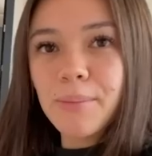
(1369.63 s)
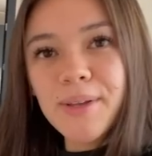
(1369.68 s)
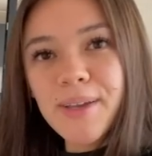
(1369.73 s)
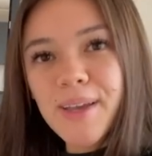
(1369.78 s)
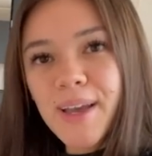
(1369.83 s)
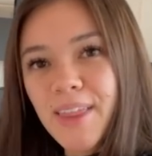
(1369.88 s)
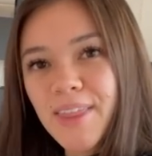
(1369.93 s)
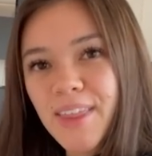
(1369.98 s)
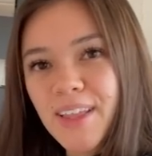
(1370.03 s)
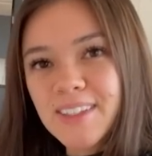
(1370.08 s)
But
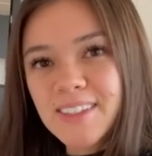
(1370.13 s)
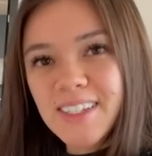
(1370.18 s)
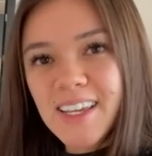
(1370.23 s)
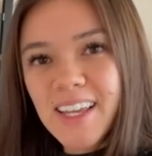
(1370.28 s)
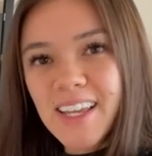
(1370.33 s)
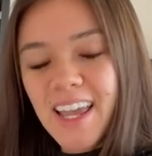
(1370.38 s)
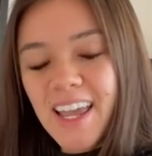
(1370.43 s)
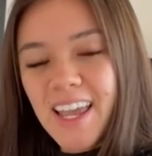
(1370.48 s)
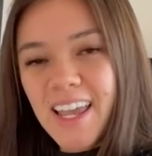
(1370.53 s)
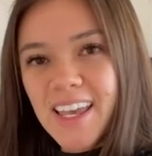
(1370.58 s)
yeah, that's
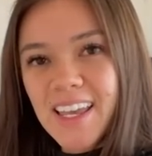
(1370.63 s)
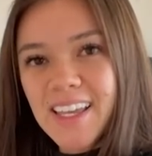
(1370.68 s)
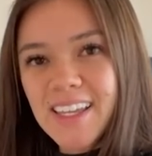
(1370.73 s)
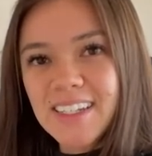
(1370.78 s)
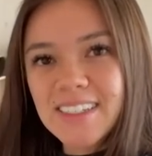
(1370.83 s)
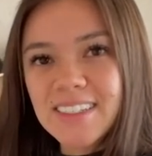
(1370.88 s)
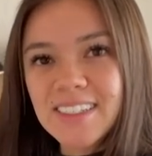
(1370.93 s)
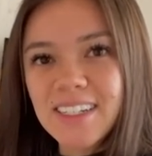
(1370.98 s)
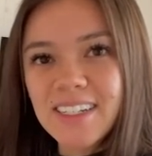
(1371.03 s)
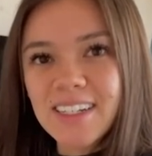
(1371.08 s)
it.
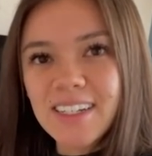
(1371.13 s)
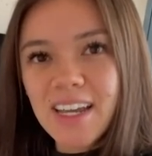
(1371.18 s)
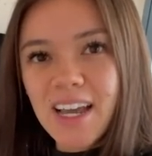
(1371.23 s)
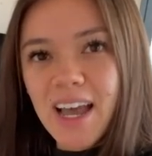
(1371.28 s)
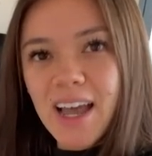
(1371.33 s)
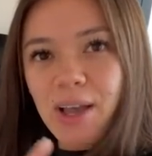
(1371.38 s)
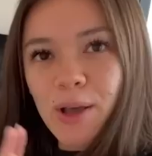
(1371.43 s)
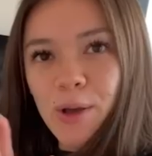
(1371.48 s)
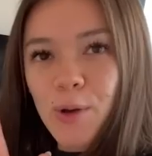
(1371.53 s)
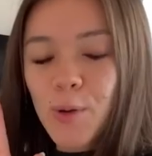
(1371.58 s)
And
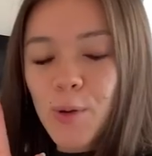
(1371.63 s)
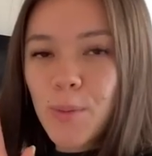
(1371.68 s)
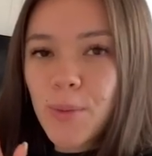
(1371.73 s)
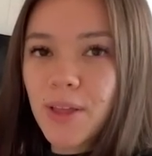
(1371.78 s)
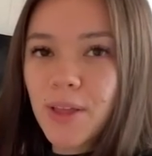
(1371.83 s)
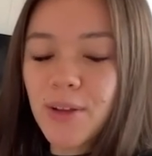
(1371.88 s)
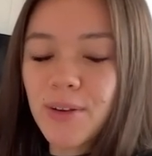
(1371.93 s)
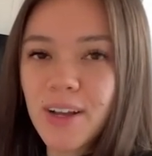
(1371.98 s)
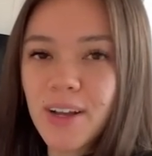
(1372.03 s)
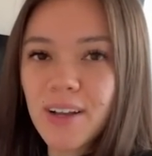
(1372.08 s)
I hope
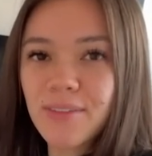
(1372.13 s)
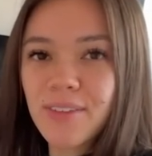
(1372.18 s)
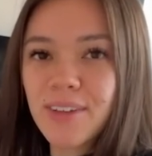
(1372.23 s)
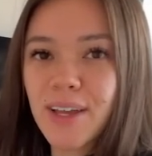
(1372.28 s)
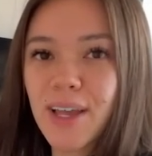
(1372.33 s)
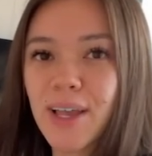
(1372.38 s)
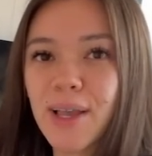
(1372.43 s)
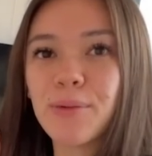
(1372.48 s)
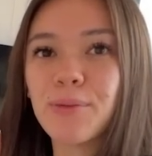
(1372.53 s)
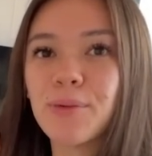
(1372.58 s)
that you're having
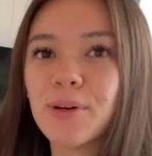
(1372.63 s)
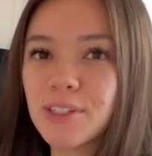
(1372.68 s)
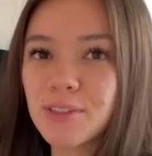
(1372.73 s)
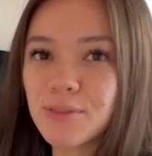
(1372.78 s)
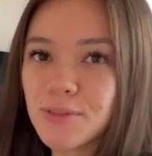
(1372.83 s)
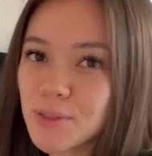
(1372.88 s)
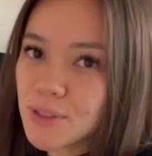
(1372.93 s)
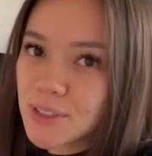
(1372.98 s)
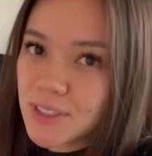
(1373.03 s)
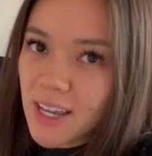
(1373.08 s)
a
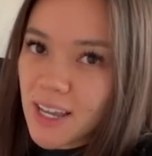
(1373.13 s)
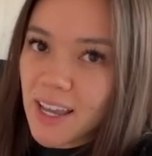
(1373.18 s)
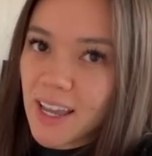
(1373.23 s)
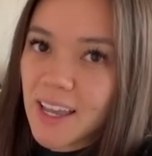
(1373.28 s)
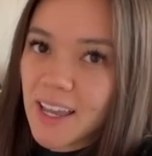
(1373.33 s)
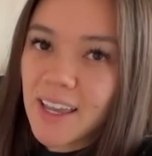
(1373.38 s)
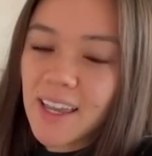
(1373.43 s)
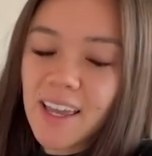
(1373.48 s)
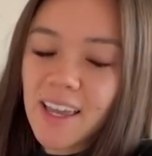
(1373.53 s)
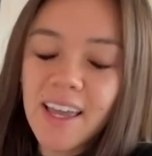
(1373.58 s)
wonderful
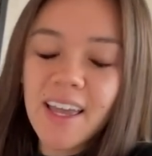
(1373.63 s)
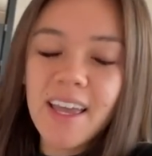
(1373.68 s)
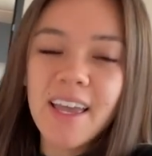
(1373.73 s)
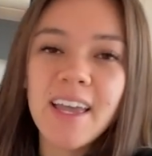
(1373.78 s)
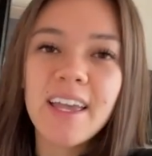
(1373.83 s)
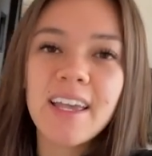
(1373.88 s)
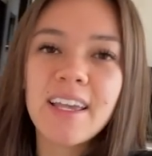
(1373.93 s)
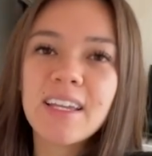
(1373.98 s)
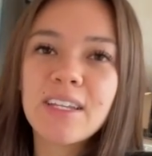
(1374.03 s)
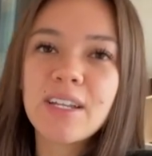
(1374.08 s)
day
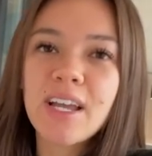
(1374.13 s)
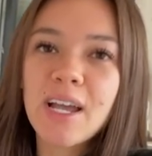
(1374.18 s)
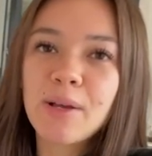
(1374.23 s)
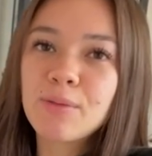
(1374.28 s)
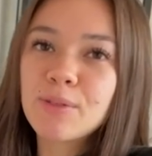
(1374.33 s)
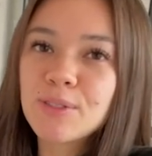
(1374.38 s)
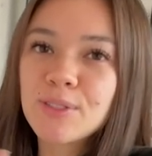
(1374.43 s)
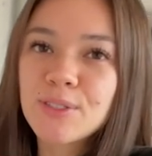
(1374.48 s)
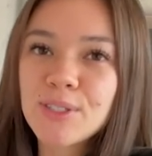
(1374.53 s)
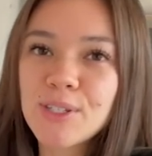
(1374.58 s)
and I
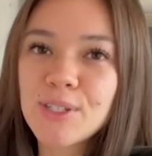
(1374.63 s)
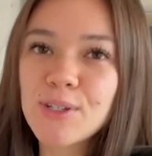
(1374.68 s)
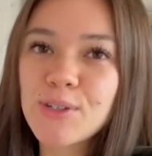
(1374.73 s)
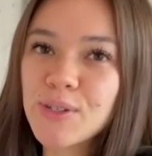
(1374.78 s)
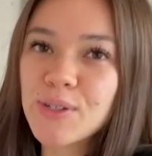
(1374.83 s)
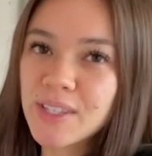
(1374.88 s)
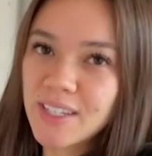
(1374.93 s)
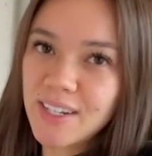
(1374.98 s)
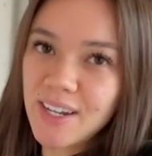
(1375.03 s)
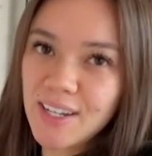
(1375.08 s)
will see you
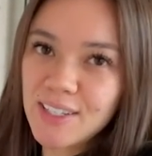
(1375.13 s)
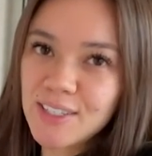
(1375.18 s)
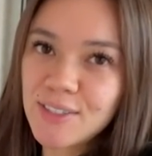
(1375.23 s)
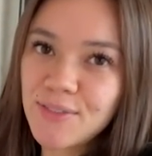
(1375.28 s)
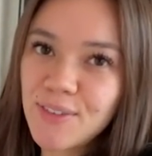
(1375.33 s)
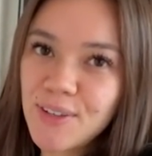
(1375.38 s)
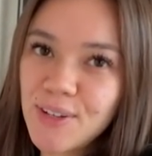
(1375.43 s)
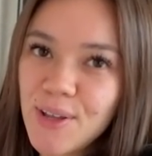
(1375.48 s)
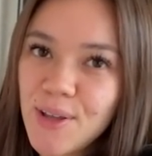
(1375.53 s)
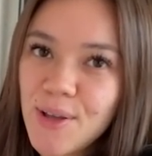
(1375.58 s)
in the next
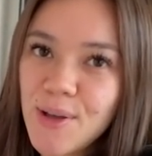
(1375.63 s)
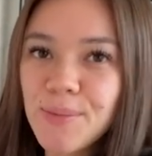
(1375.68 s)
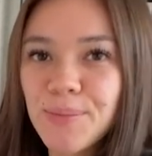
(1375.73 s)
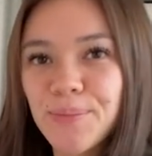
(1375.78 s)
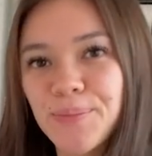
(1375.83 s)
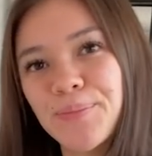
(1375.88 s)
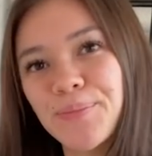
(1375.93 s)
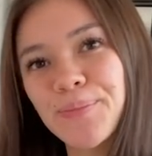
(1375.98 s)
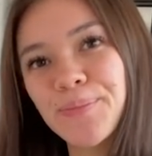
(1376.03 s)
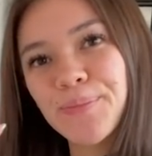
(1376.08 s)
video.
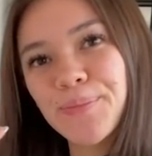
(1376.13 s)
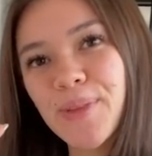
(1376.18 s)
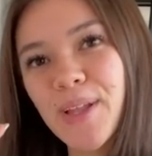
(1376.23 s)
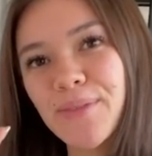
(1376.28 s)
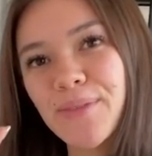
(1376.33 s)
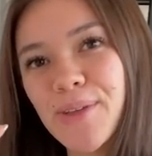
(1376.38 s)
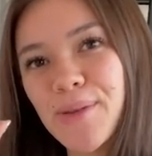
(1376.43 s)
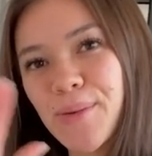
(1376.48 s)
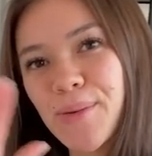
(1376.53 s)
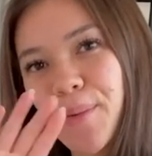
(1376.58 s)

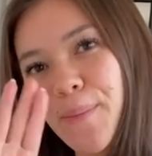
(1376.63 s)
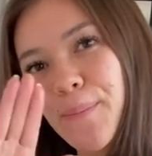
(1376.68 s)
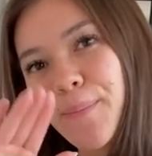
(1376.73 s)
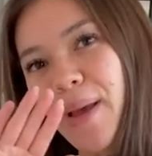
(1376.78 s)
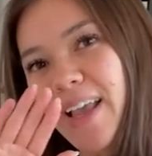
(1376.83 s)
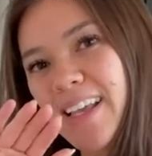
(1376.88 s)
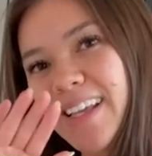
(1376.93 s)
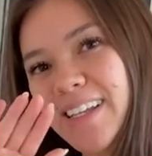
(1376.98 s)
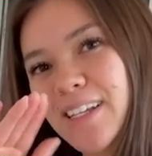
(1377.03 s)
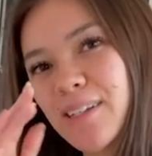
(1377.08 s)
Love you. Bye.